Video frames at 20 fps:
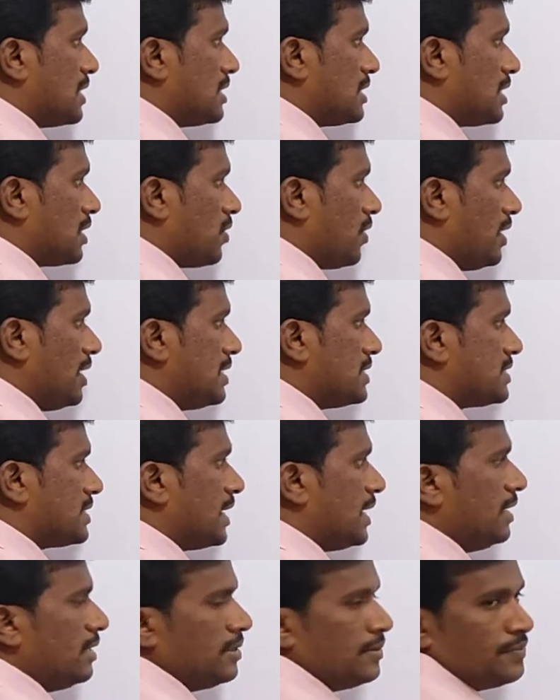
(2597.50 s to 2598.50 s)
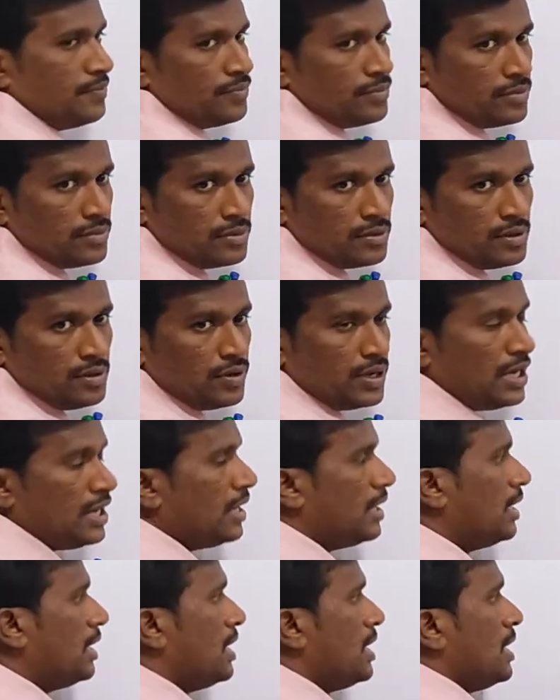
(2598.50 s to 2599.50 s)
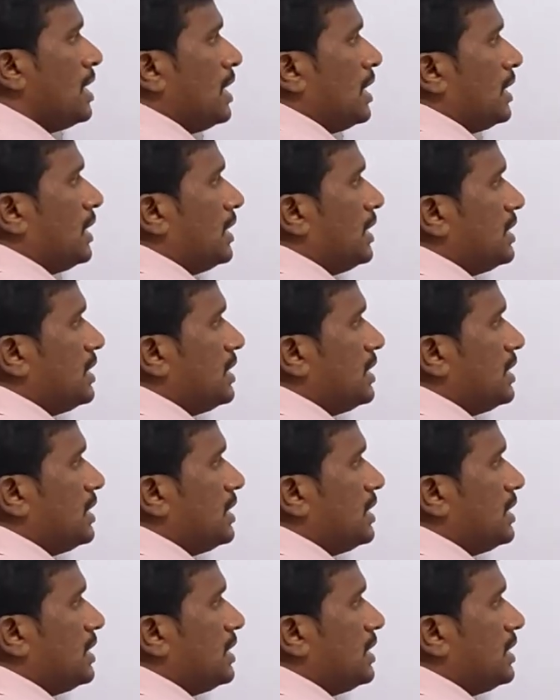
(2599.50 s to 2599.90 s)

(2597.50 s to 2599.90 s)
another coil side. Okay.